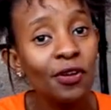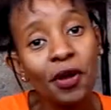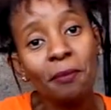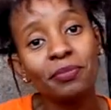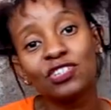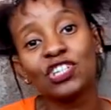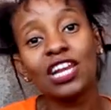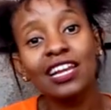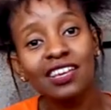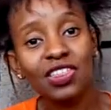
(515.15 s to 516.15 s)
You can be
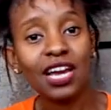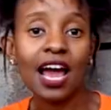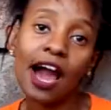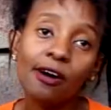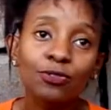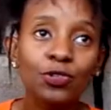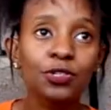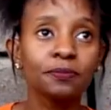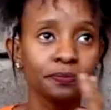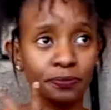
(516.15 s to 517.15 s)
chilling in the
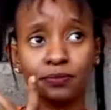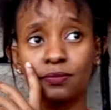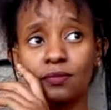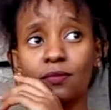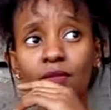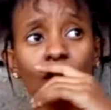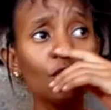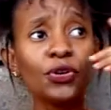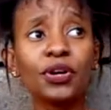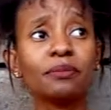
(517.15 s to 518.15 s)
couch, or
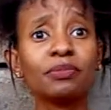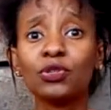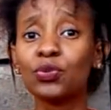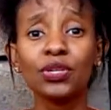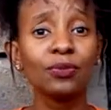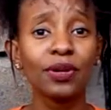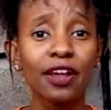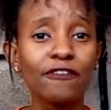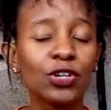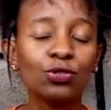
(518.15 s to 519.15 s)
you can be doing
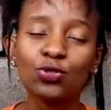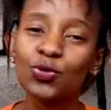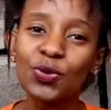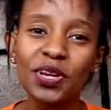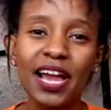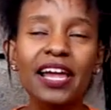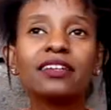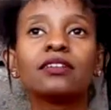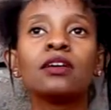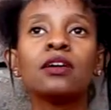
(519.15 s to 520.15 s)
whatever you're doing, and
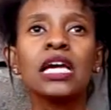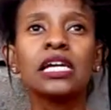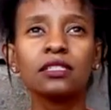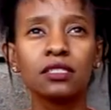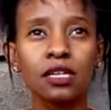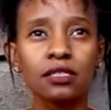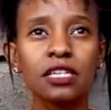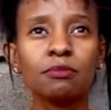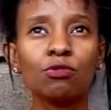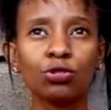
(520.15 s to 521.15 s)
insert
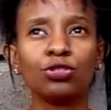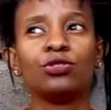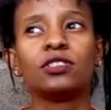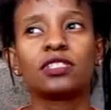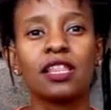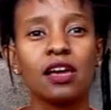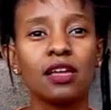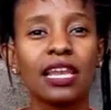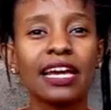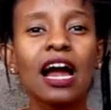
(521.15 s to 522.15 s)
emotions now.
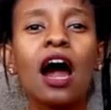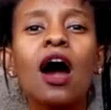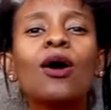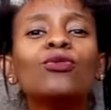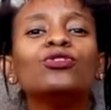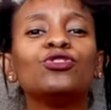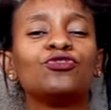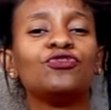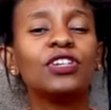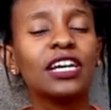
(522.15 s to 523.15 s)
Like, how will you
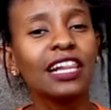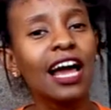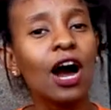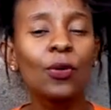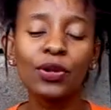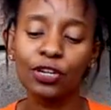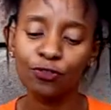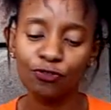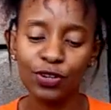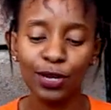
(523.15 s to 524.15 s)
feel? How will you
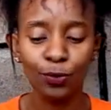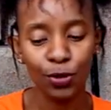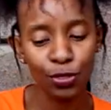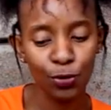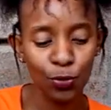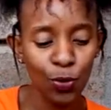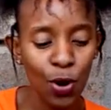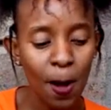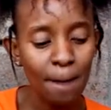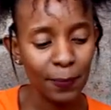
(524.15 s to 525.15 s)
feel with your
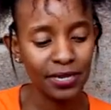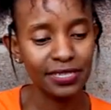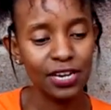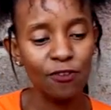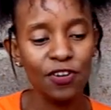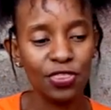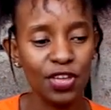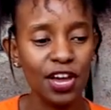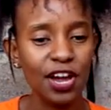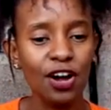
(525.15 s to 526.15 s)
partner over
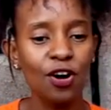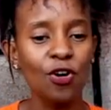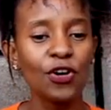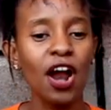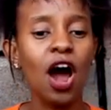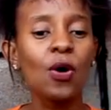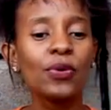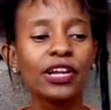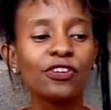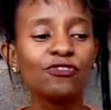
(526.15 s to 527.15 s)
there? Or how will
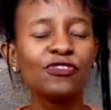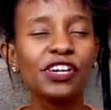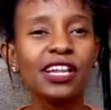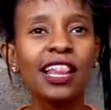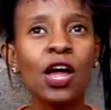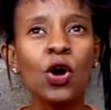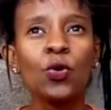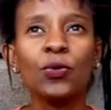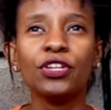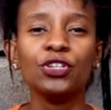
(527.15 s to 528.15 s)
you feel
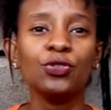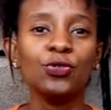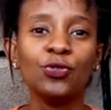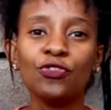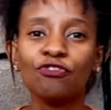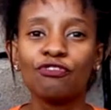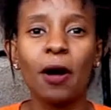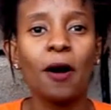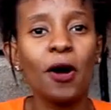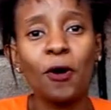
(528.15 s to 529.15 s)
when you've
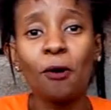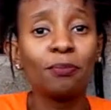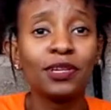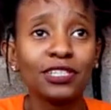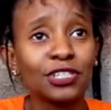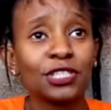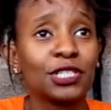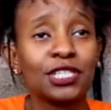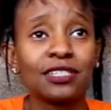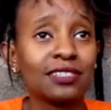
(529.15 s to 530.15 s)

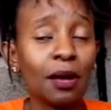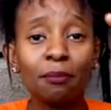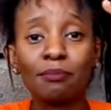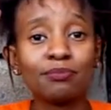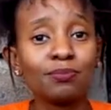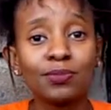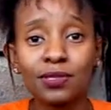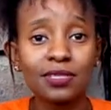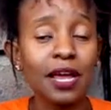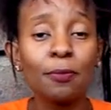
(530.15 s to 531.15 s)
accomplished some
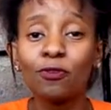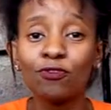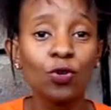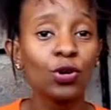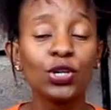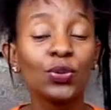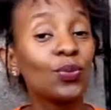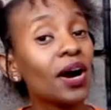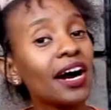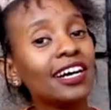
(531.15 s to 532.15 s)
type of goal you
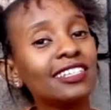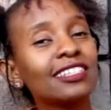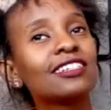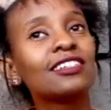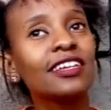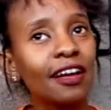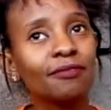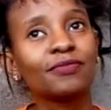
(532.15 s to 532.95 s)
want? Yeah.